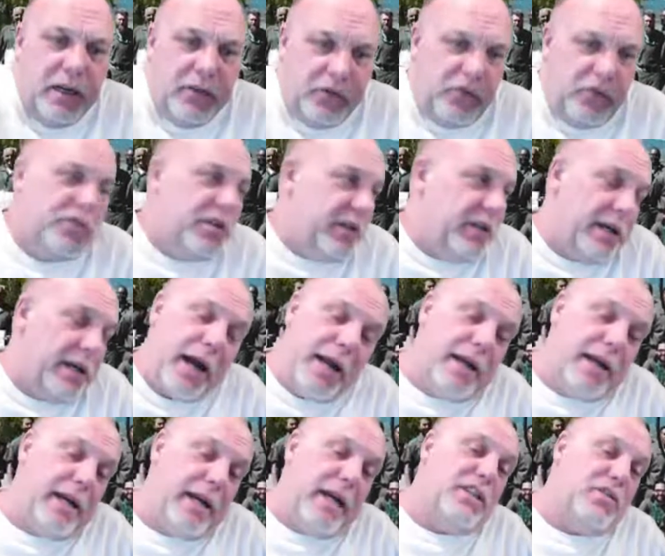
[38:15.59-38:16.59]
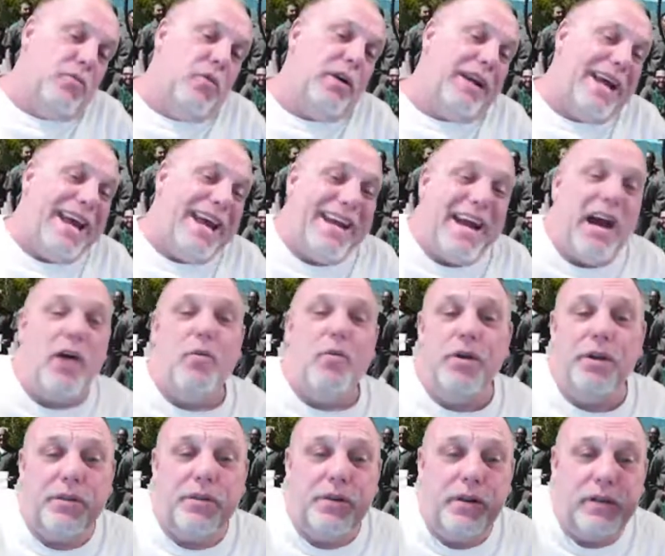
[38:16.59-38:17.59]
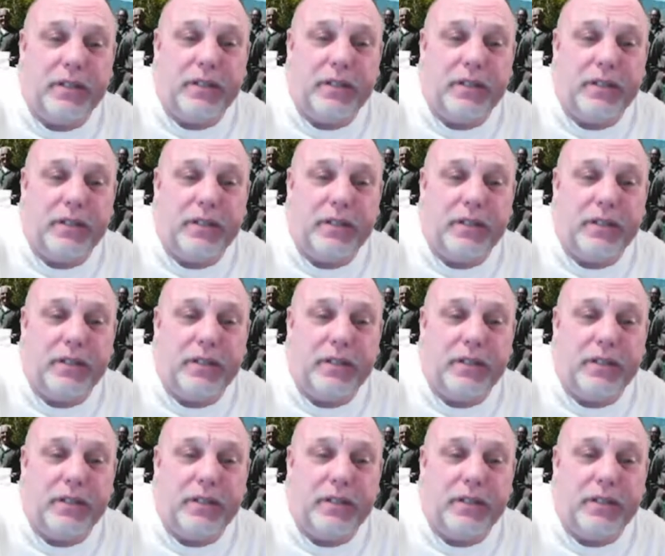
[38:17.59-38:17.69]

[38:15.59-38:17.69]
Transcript: Those are the kind of guys you want to hang out with